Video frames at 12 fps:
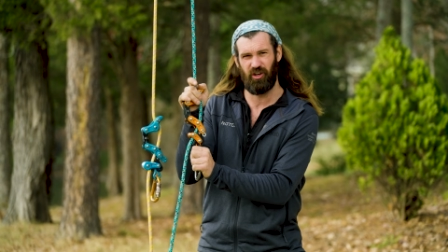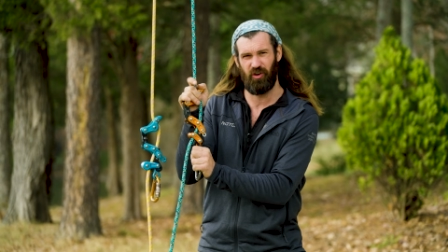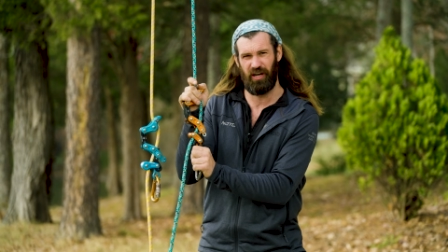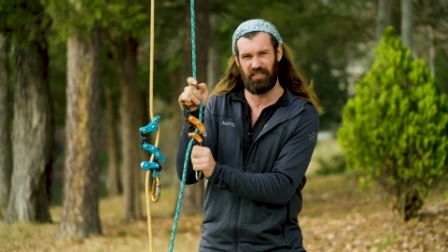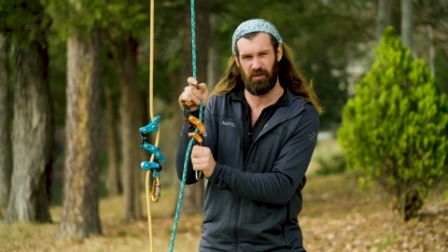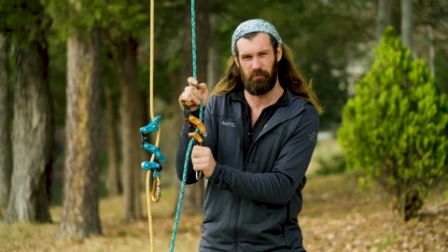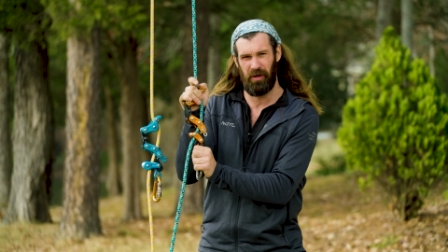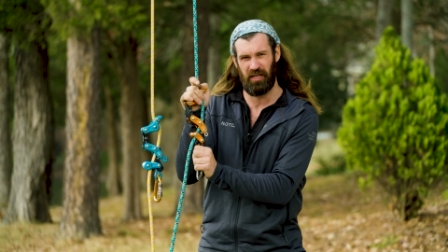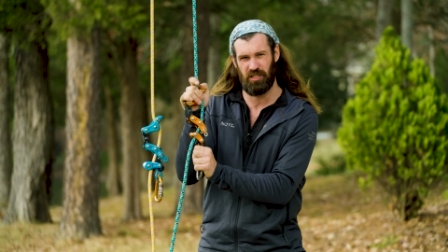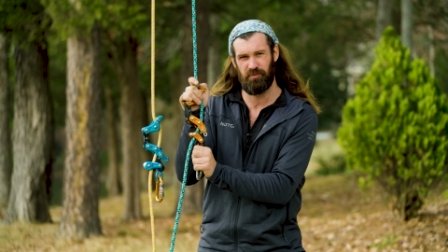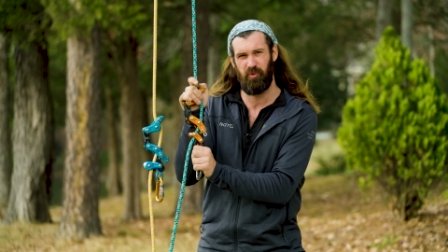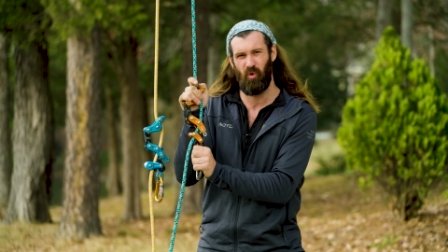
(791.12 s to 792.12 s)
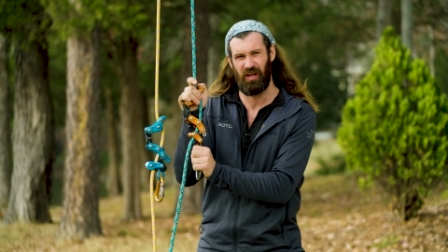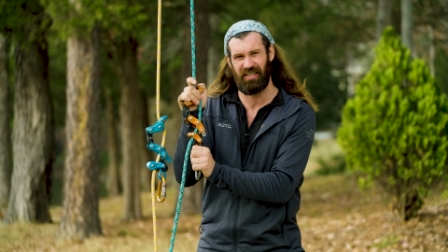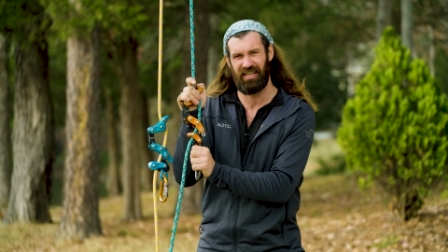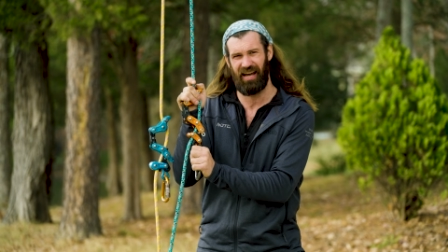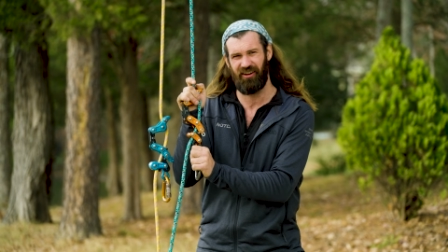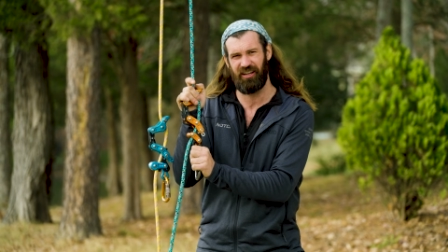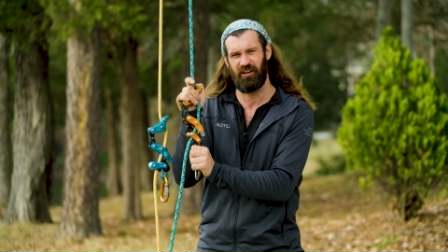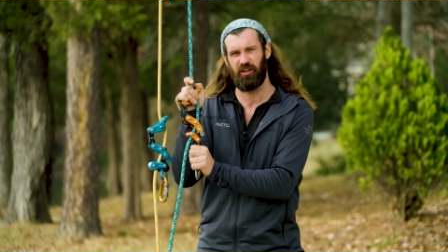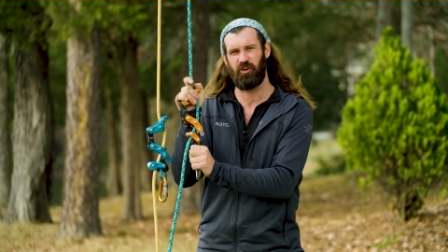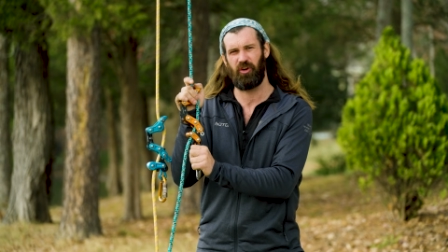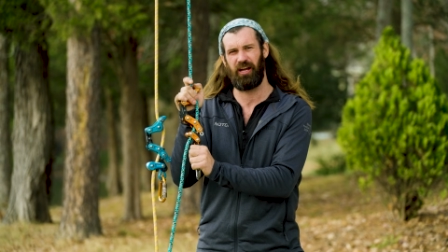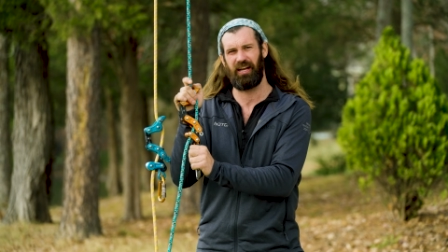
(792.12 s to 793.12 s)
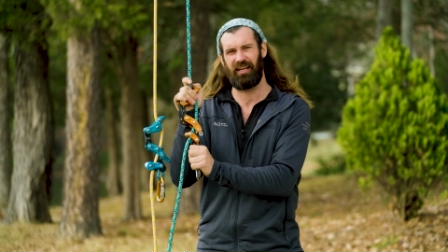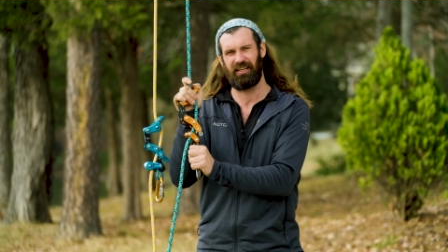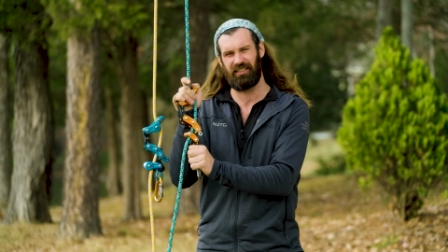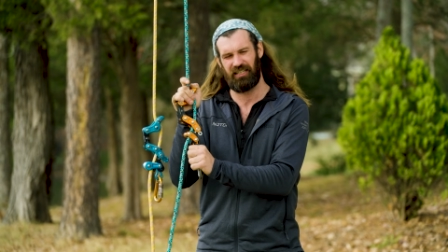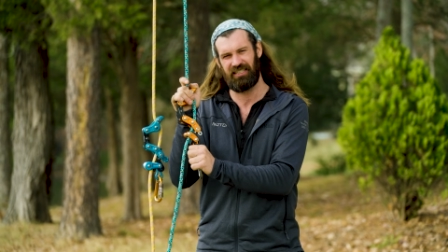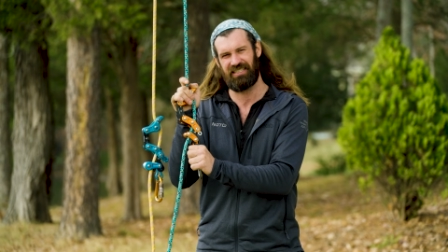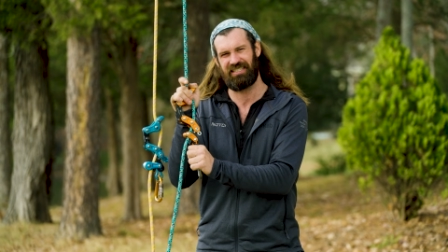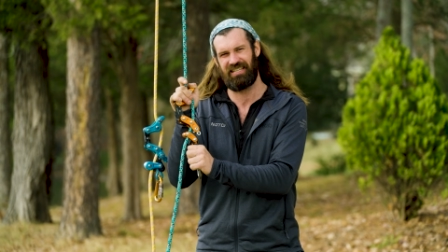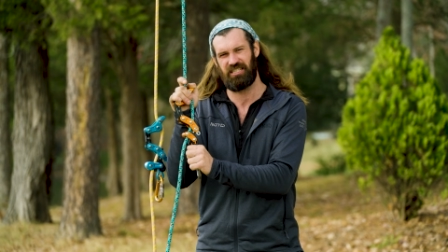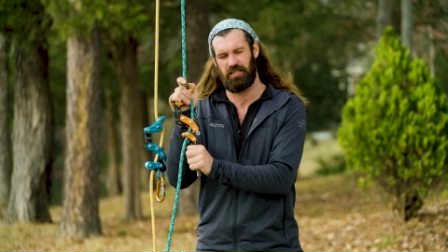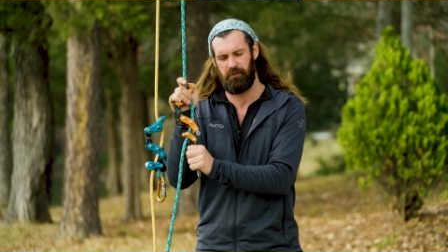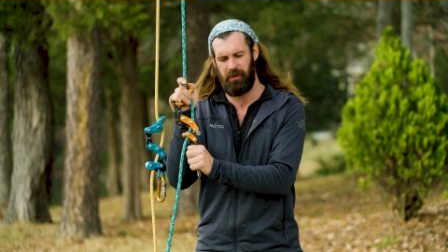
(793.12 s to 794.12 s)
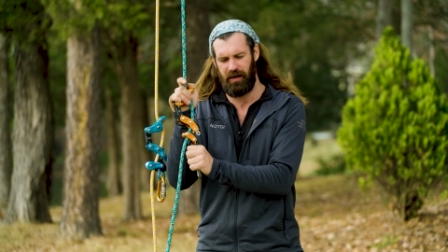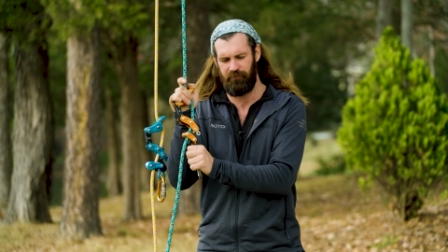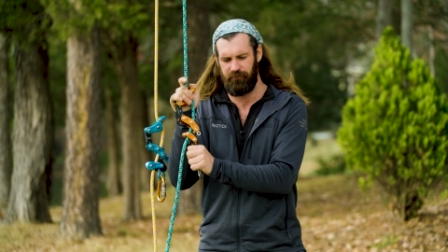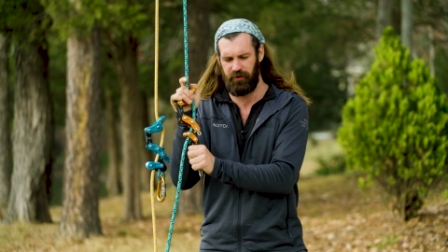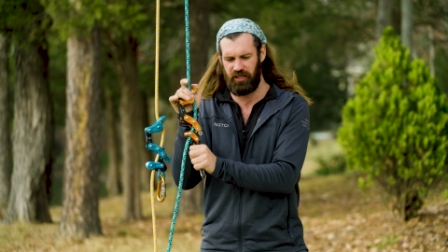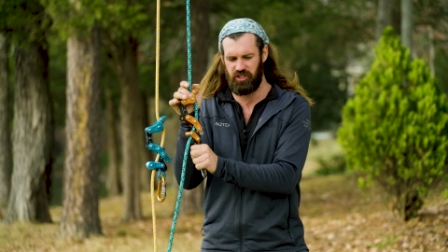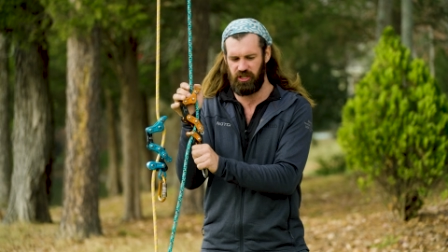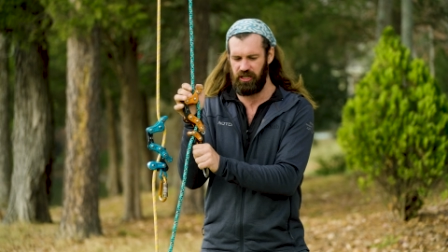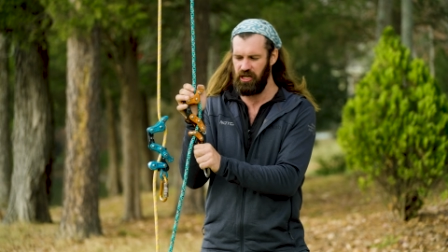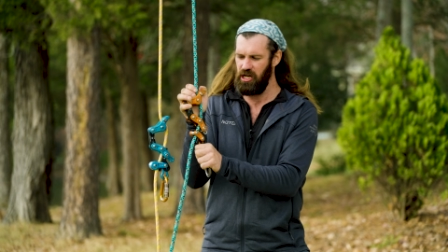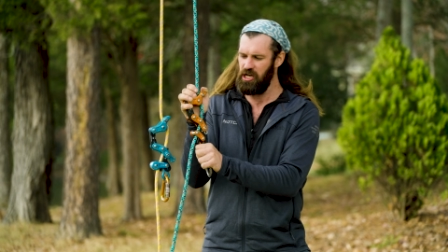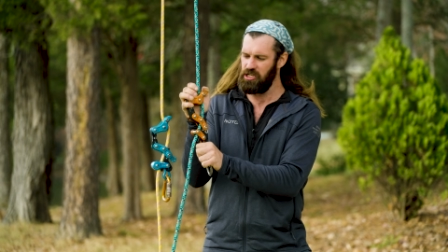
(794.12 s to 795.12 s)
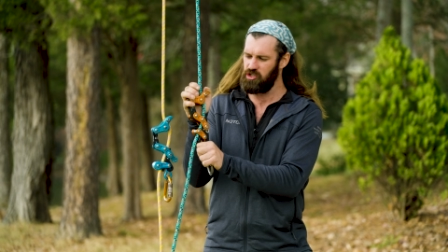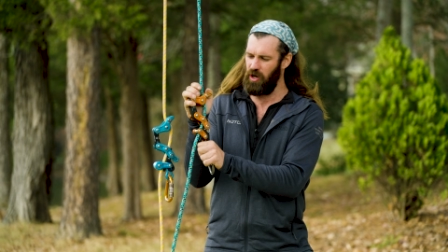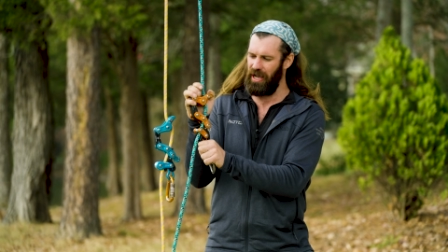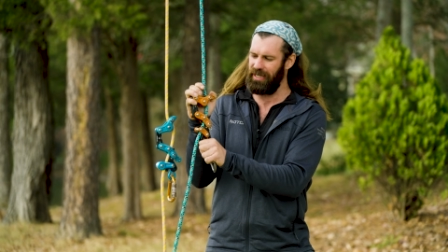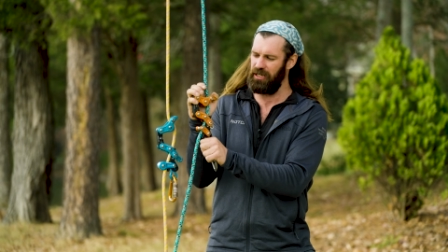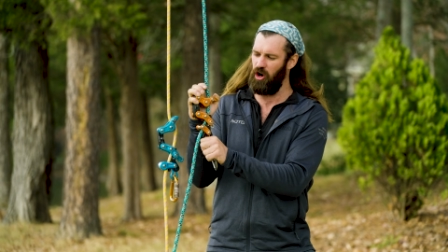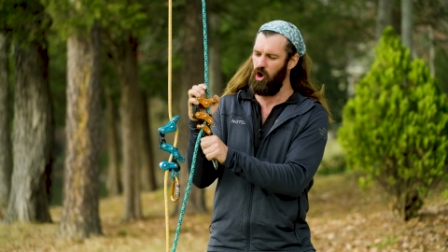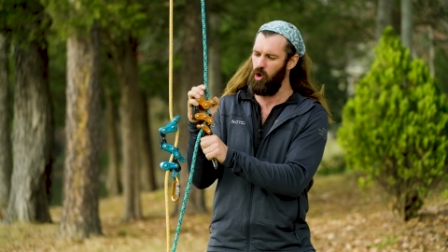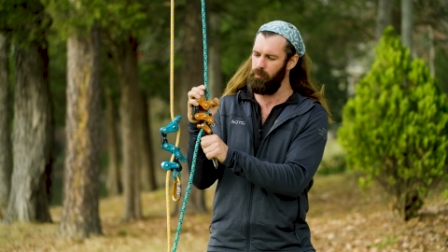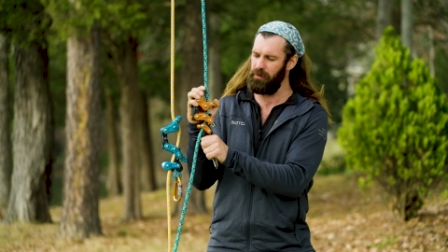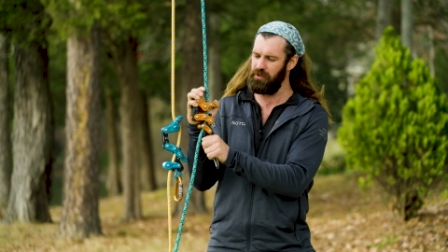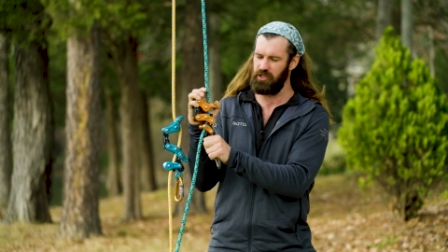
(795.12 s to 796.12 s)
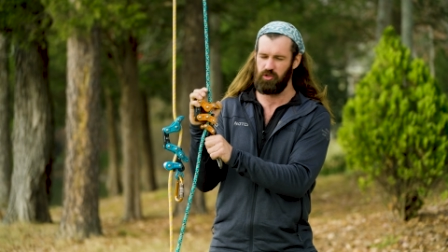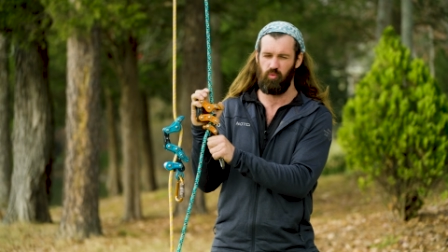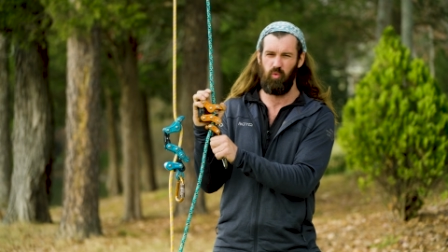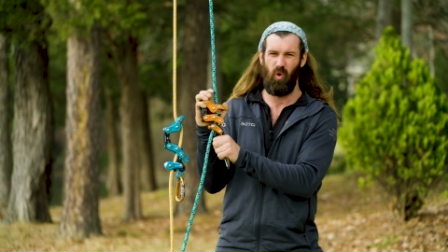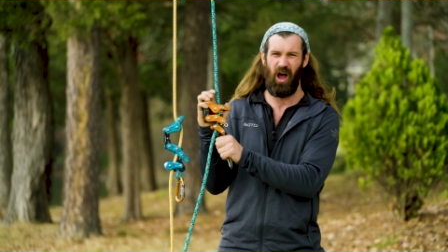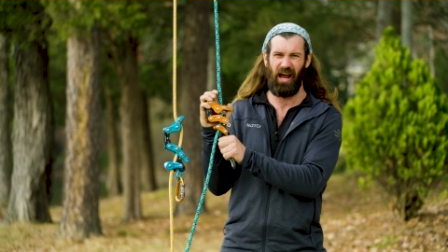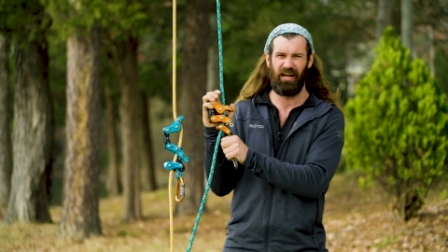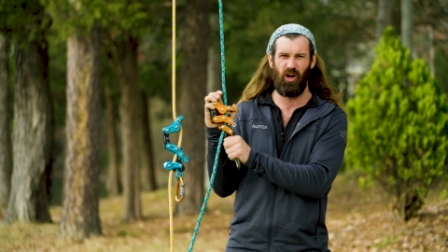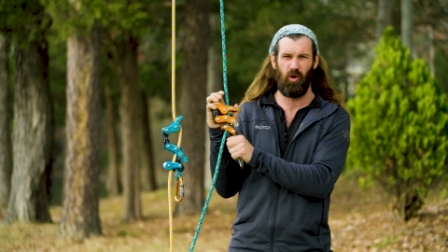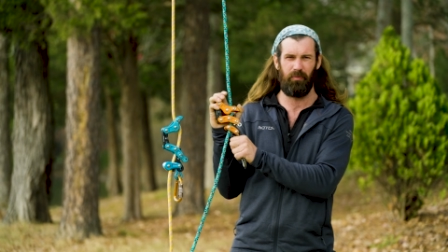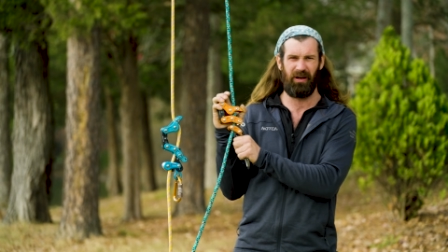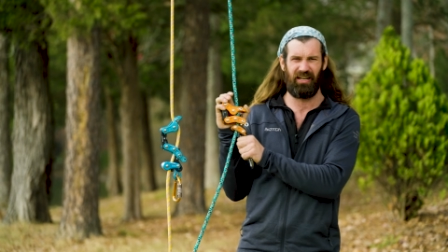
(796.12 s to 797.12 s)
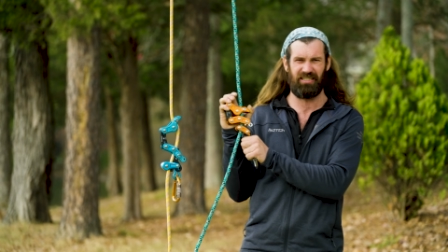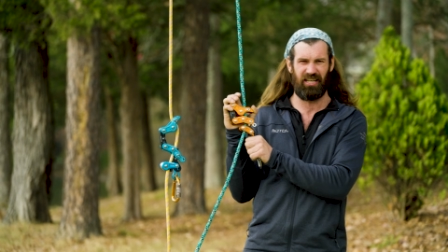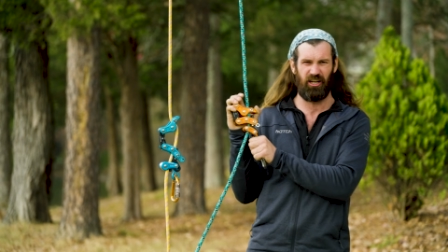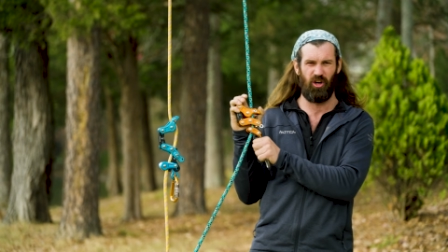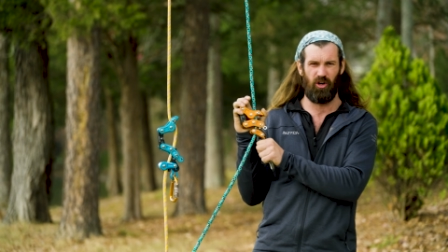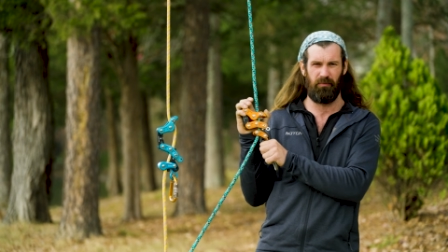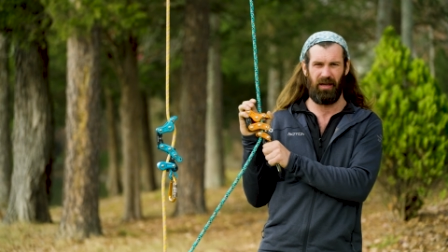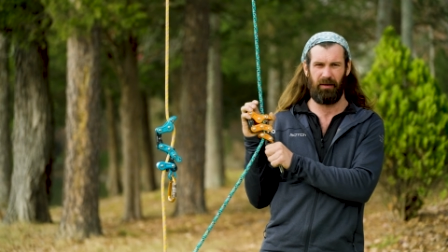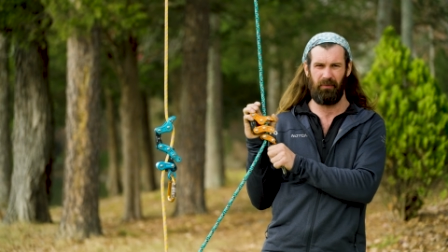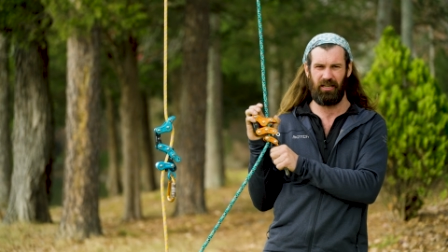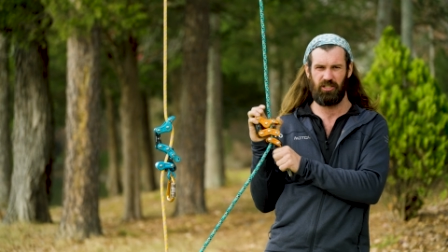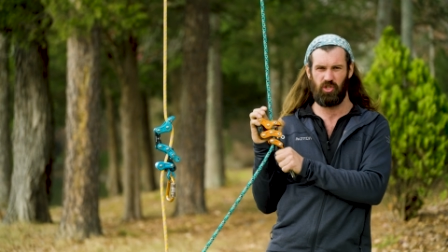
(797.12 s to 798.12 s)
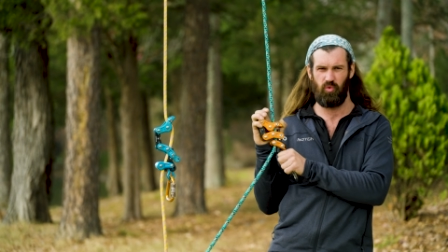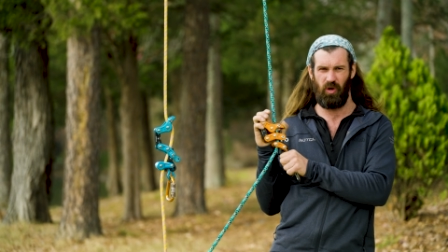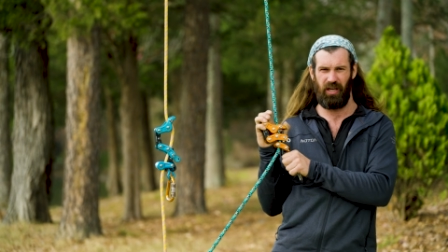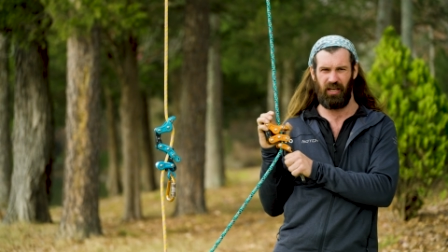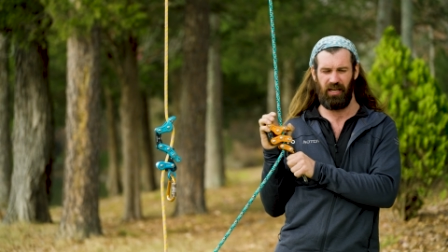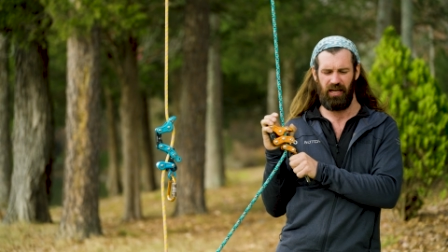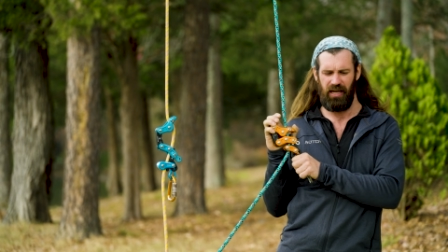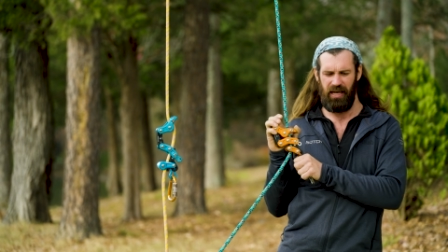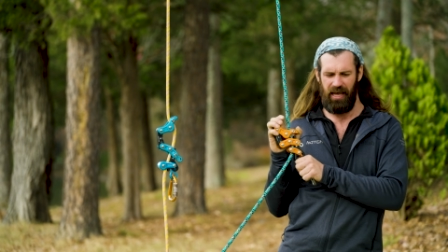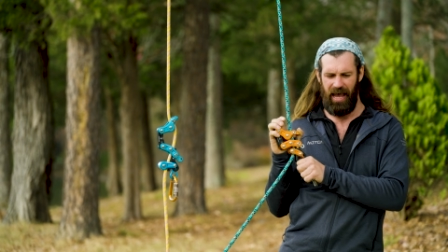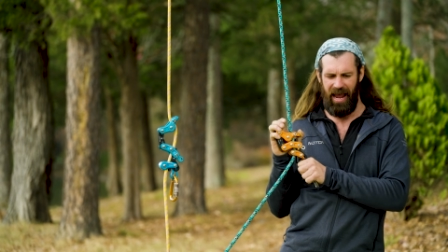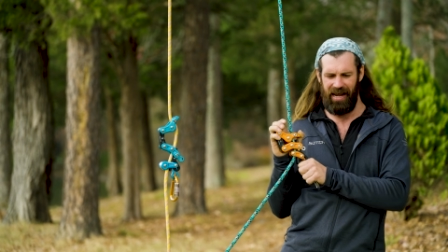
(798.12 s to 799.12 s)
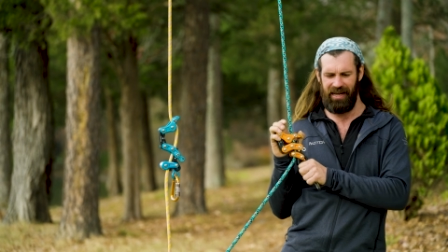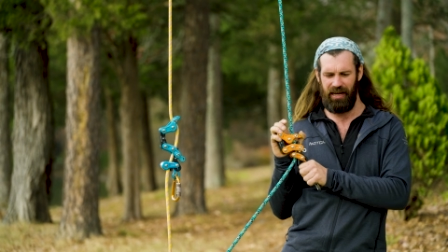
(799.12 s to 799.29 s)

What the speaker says: creates a pinch point down here, creating a consistent amount of friction. So I can open this wide open as I go to make my swing, and